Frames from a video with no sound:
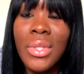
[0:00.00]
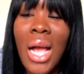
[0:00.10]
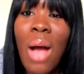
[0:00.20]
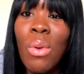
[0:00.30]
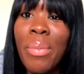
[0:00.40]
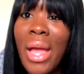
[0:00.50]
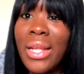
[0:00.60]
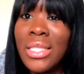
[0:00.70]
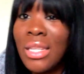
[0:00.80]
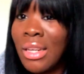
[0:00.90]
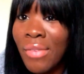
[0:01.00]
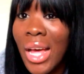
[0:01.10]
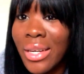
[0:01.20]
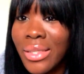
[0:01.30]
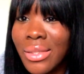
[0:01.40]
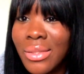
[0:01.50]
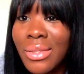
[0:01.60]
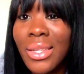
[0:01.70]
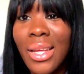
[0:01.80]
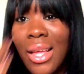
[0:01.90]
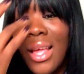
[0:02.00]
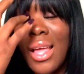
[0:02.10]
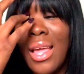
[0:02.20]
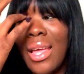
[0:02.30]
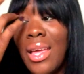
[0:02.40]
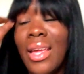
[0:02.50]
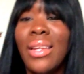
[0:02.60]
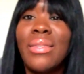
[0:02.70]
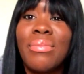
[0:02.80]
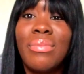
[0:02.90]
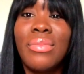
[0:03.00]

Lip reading: I went back to Nevada. And